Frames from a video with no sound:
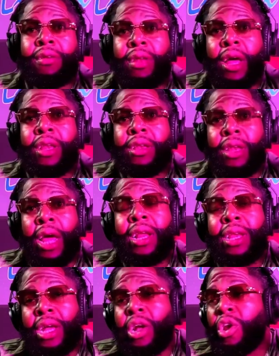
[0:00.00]

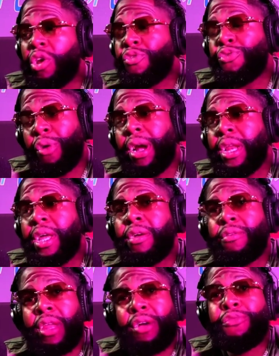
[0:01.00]
like
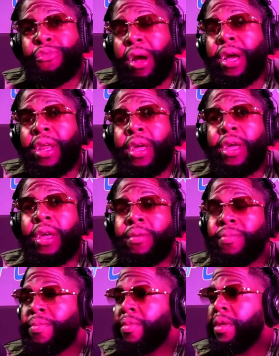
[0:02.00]
Nicholas Friday, Nick
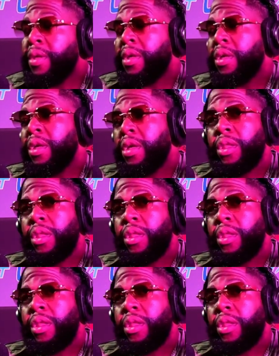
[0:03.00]
Friday.